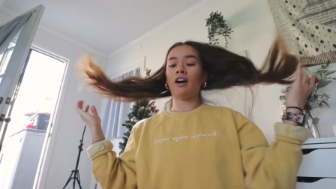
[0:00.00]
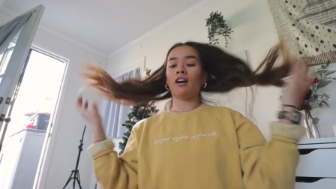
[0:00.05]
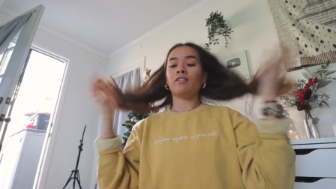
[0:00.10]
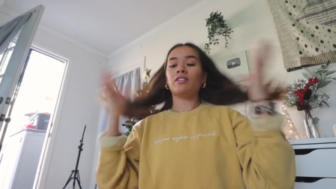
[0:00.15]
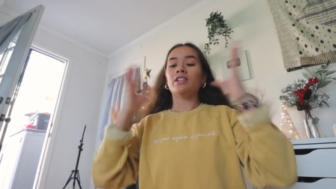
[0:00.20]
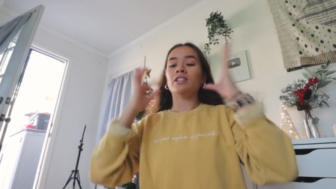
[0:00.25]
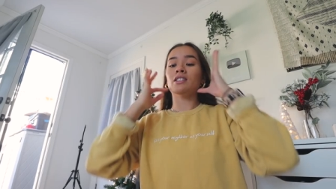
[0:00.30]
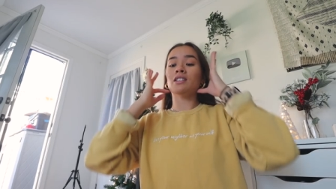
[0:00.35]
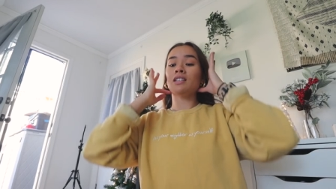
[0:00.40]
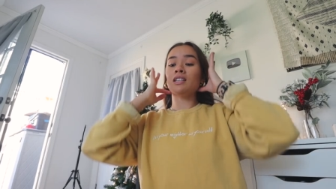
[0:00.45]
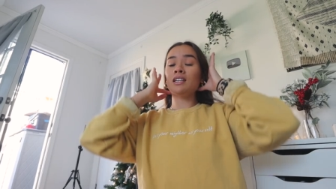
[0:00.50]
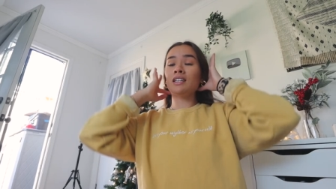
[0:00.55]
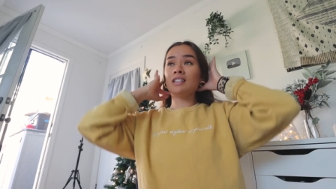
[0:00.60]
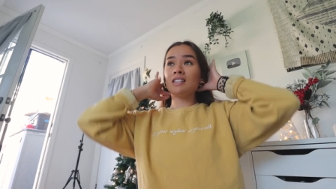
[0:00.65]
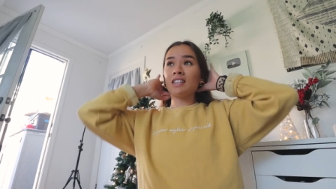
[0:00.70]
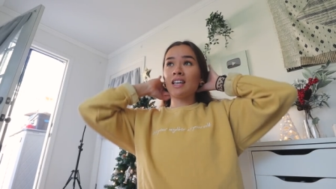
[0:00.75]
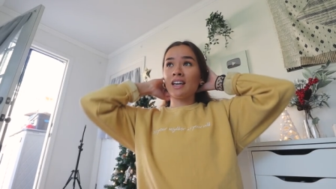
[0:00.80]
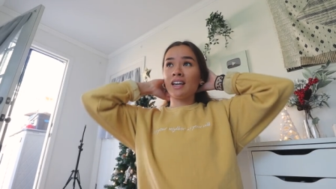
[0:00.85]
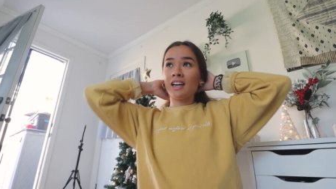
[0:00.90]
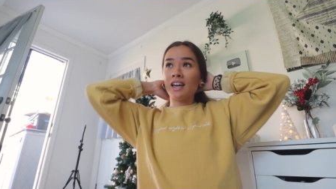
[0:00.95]
Obviously
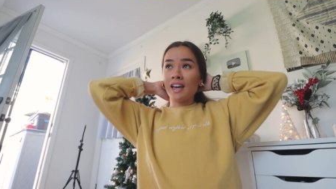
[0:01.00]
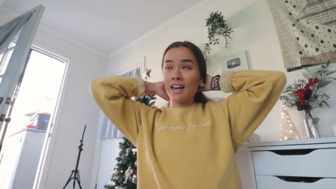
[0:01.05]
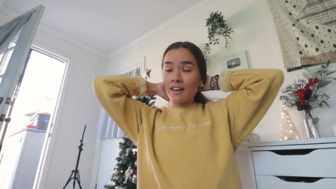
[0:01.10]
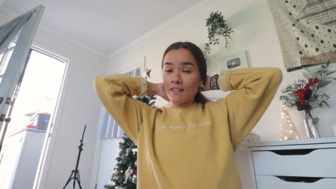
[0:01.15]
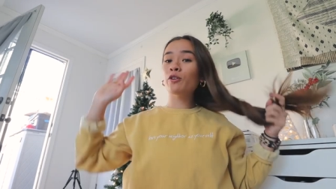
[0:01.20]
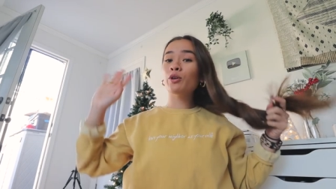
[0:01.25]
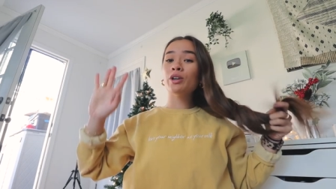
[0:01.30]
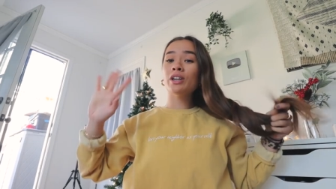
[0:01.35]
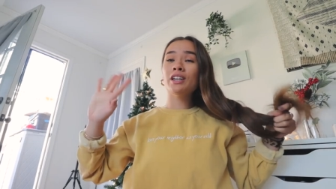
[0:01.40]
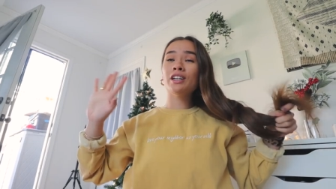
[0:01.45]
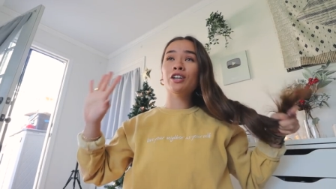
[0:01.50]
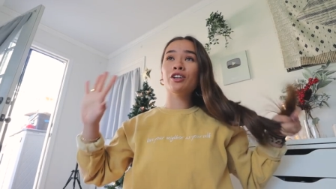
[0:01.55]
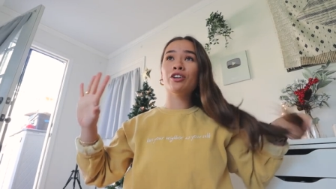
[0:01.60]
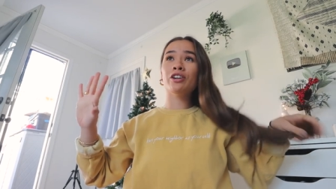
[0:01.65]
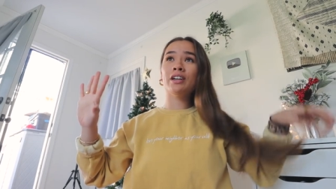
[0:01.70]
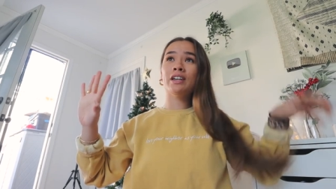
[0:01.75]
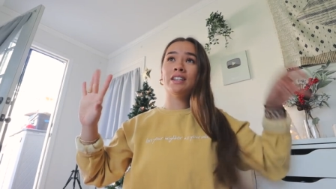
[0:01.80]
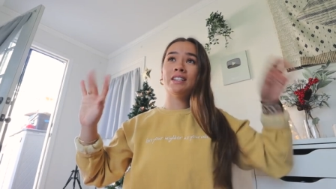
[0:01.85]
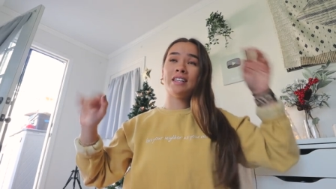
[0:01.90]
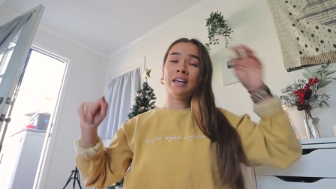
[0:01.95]
it's like a 40
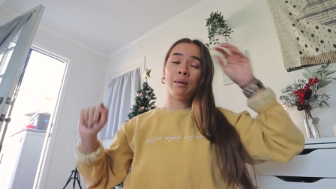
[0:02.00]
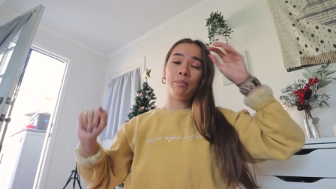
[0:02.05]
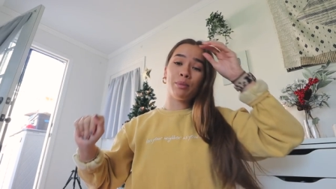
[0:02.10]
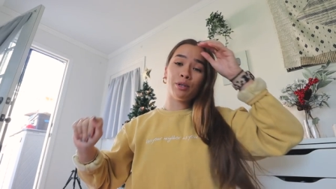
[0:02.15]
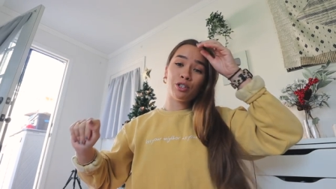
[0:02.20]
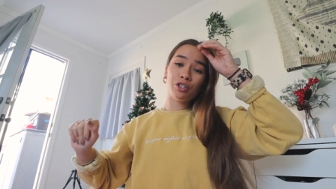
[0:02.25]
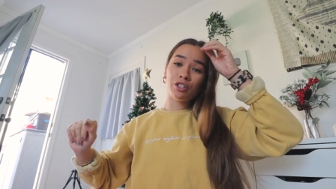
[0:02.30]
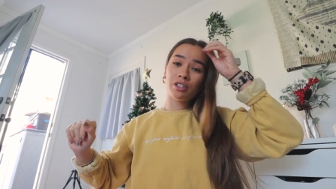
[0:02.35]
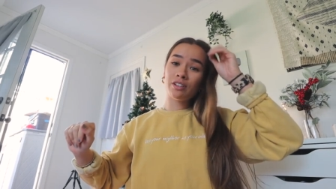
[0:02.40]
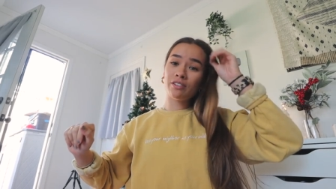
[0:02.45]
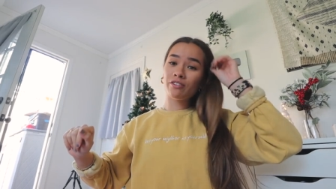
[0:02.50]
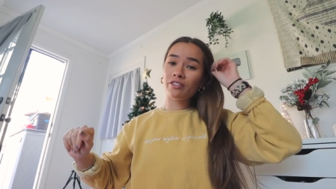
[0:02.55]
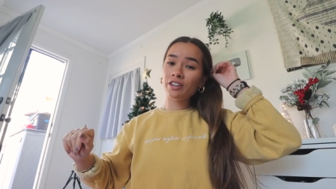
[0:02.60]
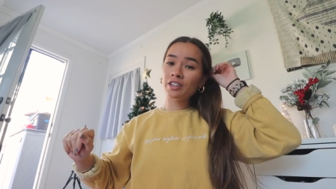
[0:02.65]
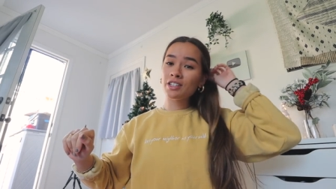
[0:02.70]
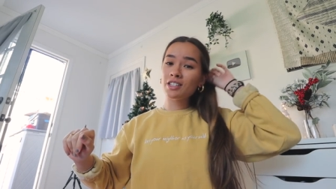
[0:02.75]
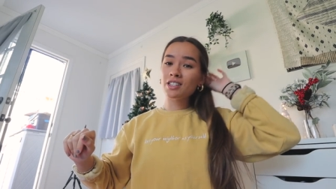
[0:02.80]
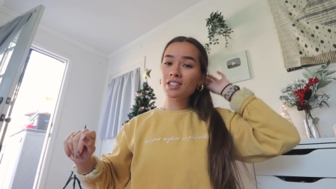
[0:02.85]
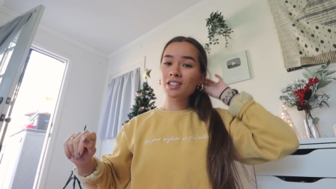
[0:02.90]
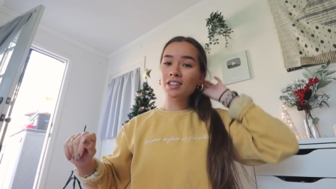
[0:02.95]
degree temperature
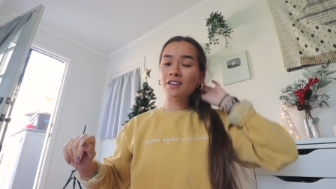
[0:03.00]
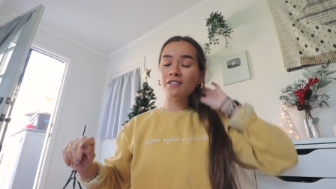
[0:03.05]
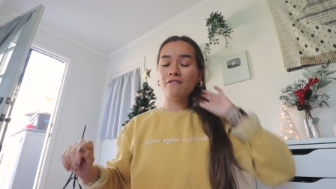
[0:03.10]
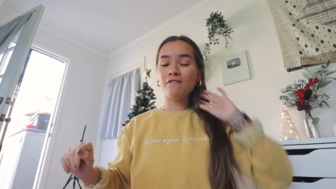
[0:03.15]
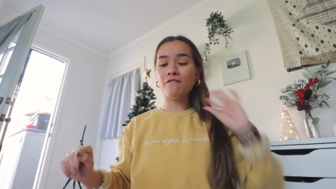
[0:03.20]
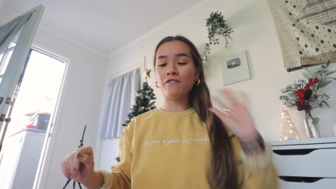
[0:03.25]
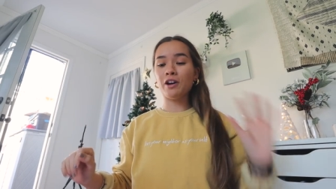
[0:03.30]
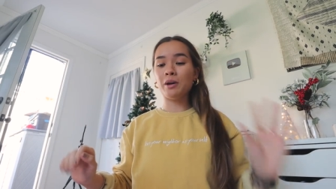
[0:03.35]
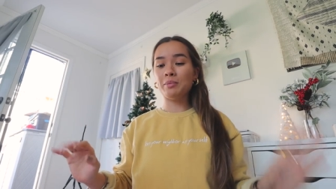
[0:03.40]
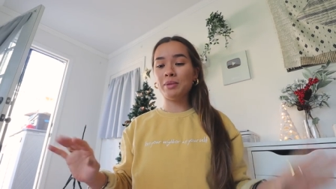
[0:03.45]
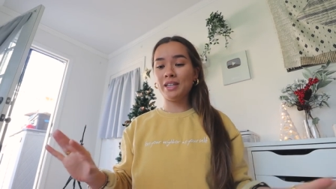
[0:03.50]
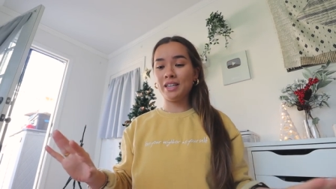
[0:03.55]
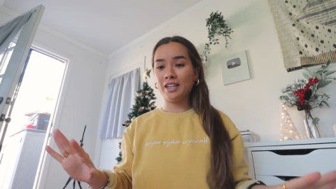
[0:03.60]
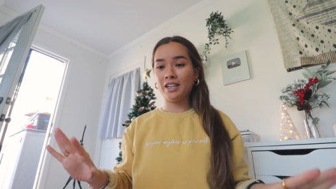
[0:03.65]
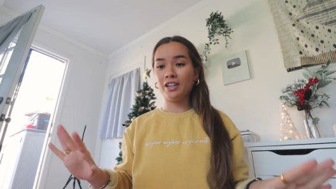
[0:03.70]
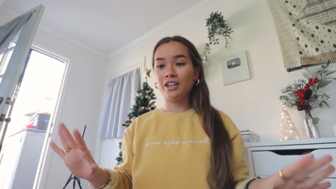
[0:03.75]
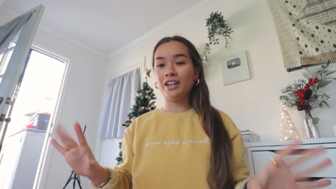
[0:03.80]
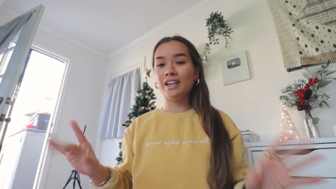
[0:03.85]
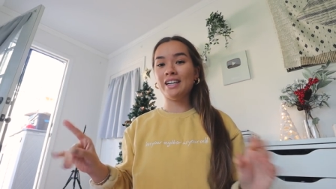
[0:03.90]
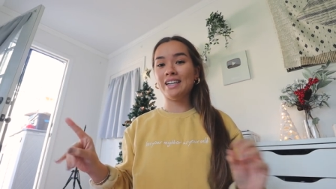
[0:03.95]
difference from
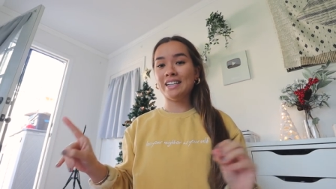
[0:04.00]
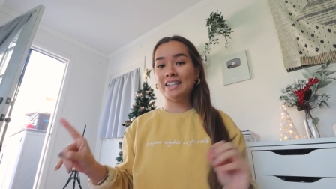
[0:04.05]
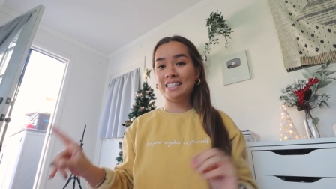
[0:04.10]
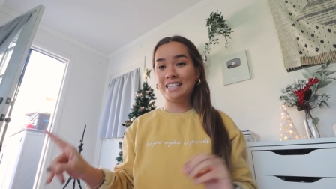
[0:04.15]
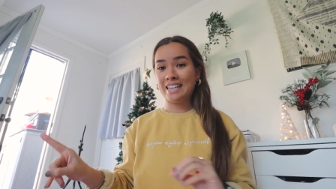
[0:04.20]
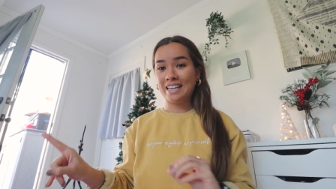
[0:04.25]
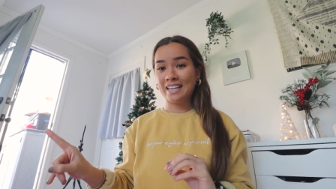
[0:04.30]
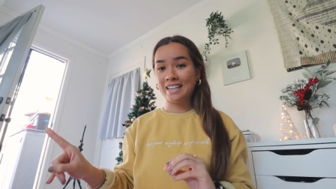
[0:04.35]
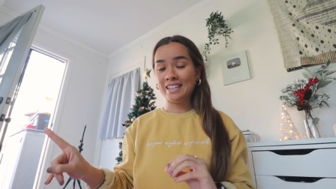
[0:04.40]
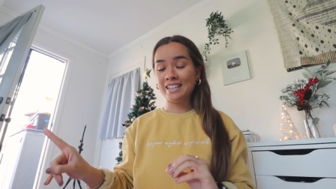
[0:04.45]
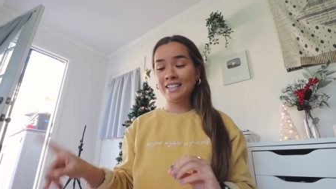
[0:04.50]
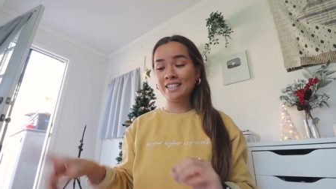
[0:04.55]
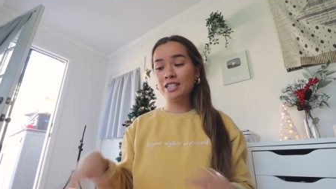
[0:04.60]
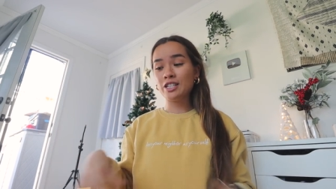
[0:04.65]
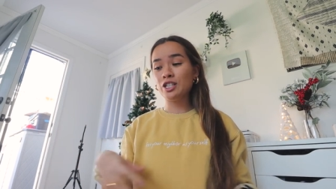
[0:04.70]
here in Indiana.